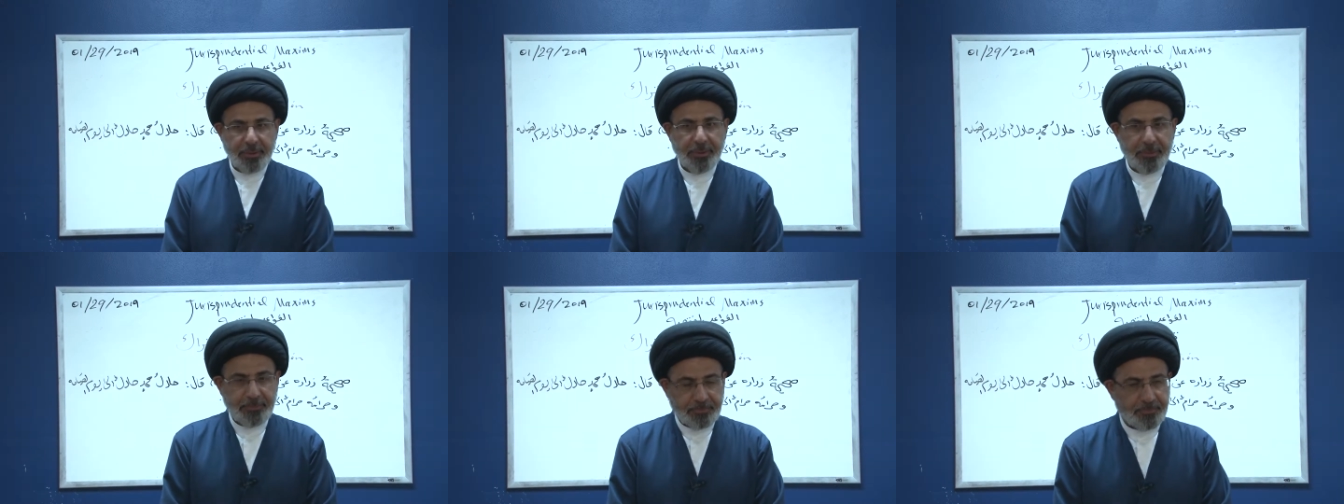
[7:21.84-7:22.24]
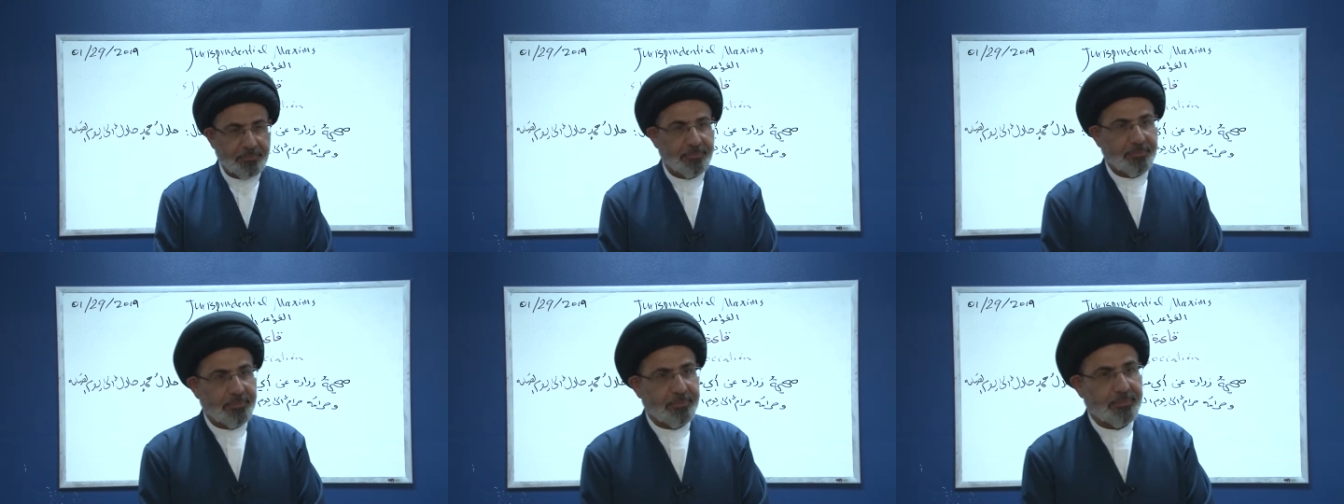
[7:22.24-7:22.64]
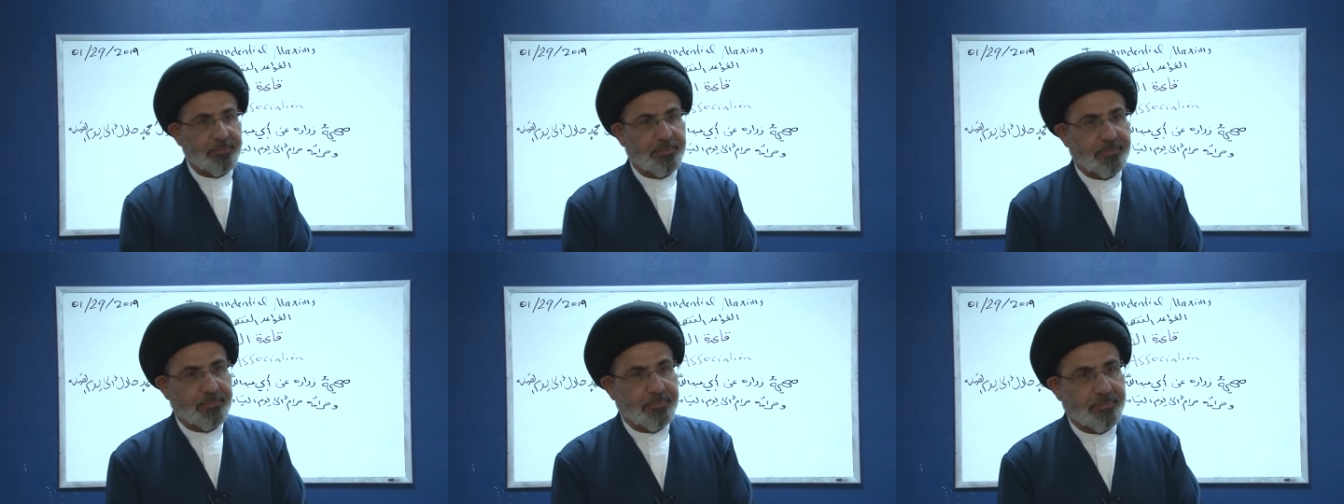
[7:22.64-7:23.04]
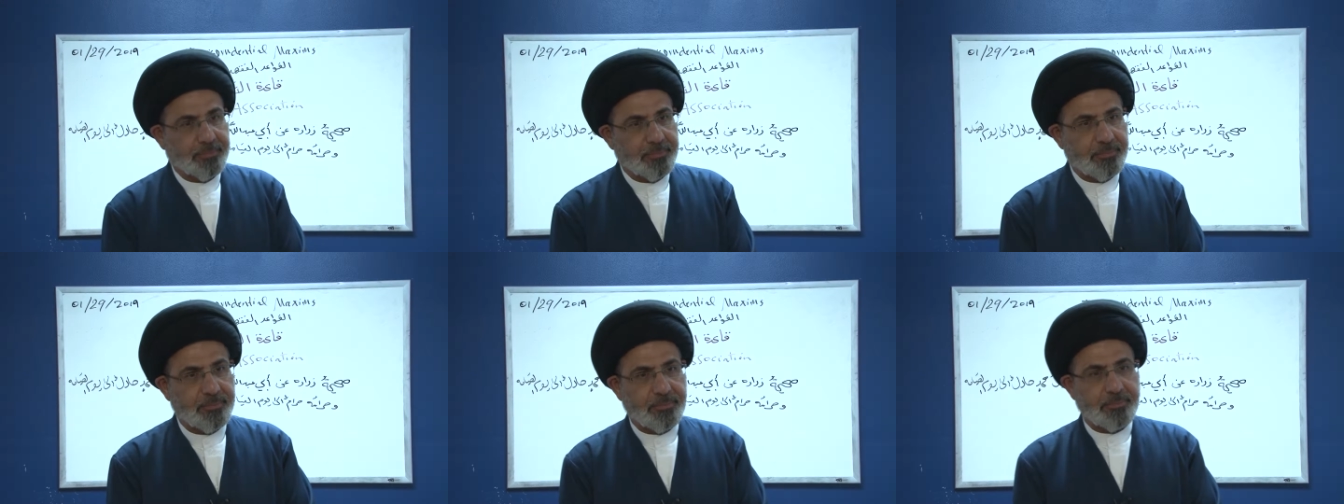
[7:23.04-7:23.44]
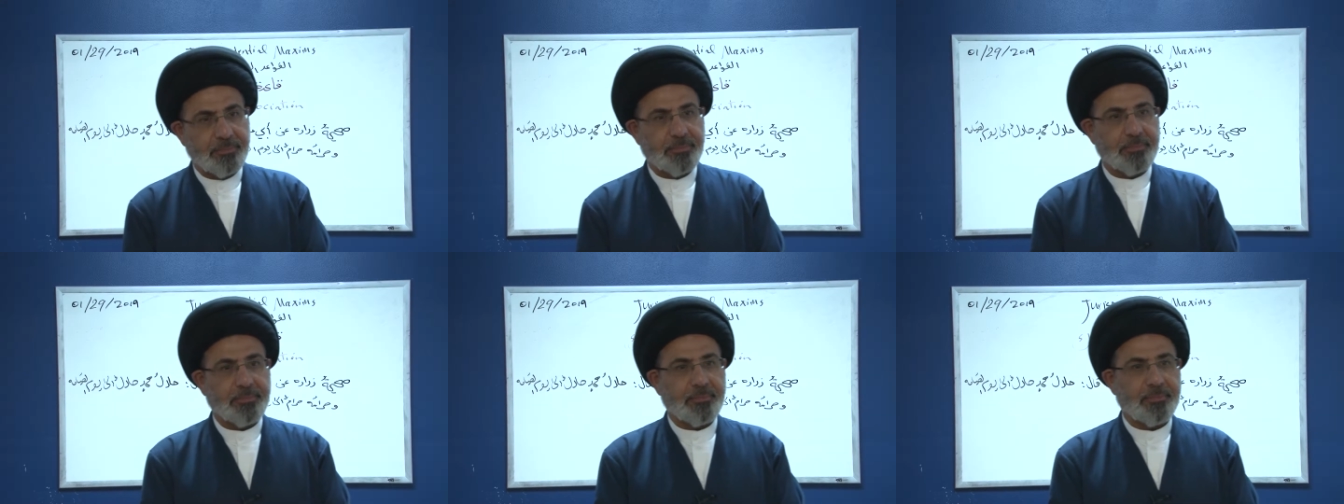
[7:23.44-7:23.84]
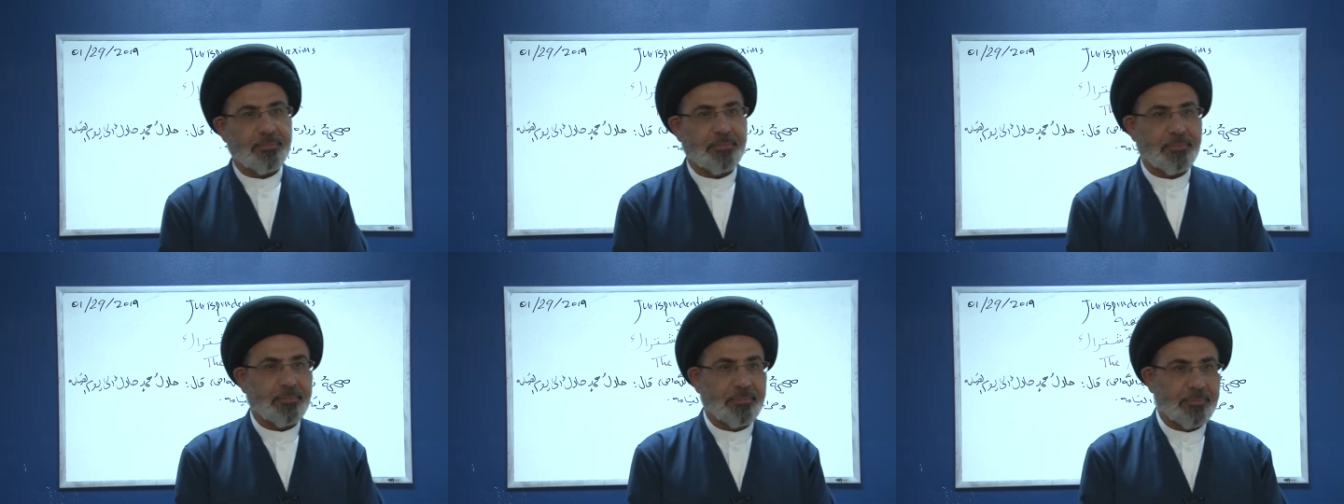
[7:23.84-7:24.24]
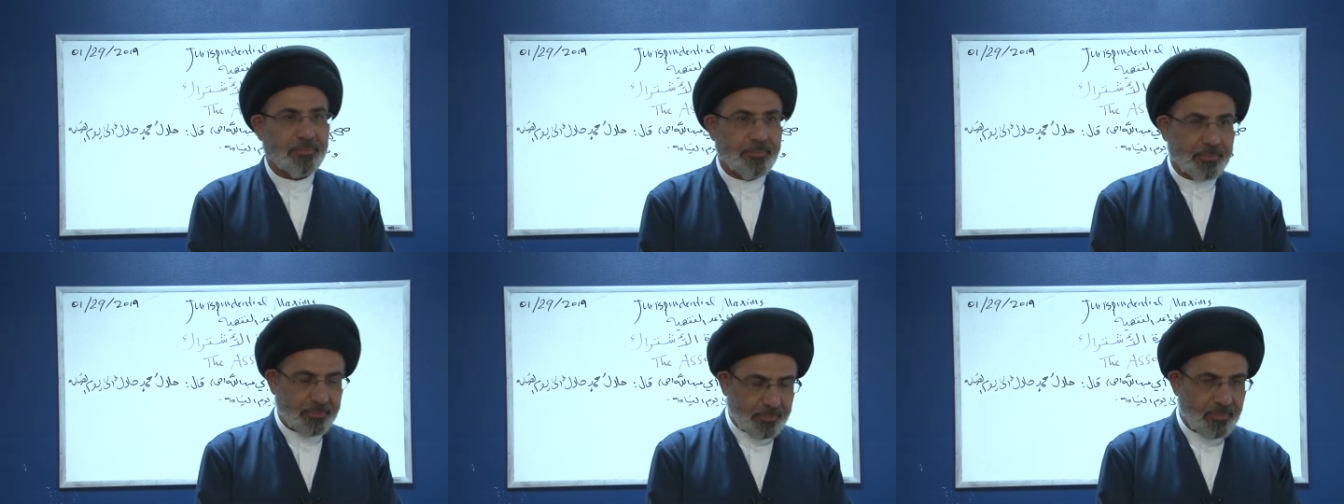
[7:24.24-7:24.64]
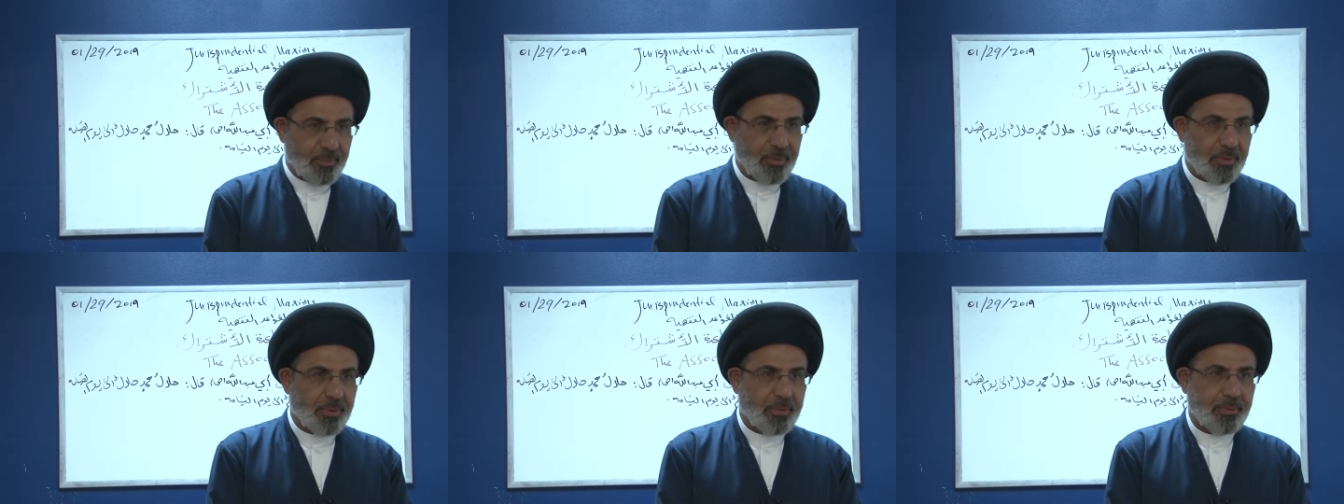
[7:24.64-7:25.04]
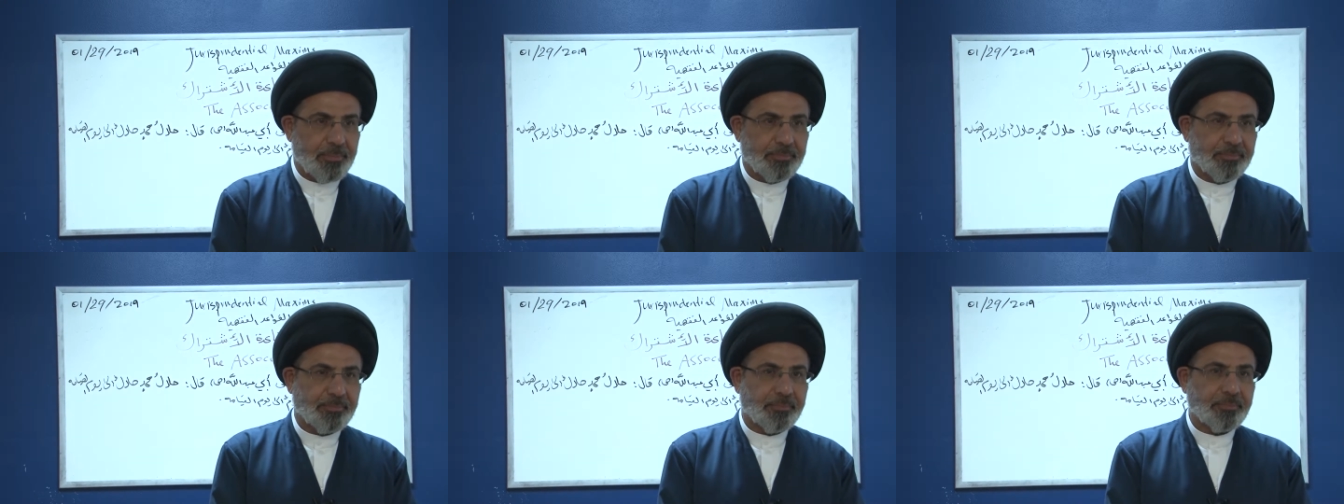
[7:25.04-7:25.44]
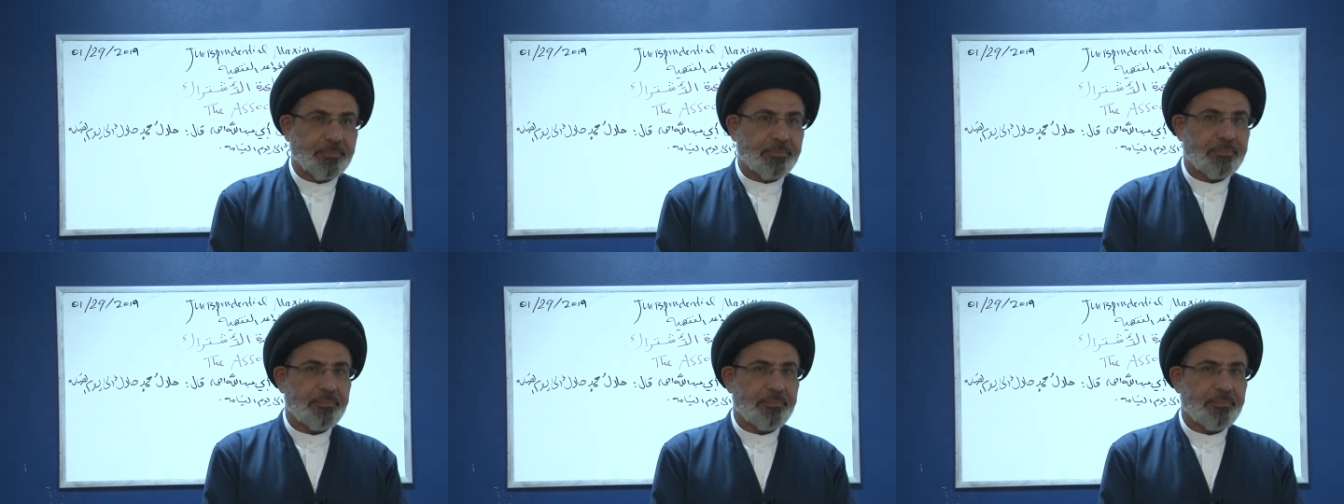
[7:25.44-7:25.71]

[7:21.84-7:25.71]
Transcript: questions or specific issues that arise at specific occasions.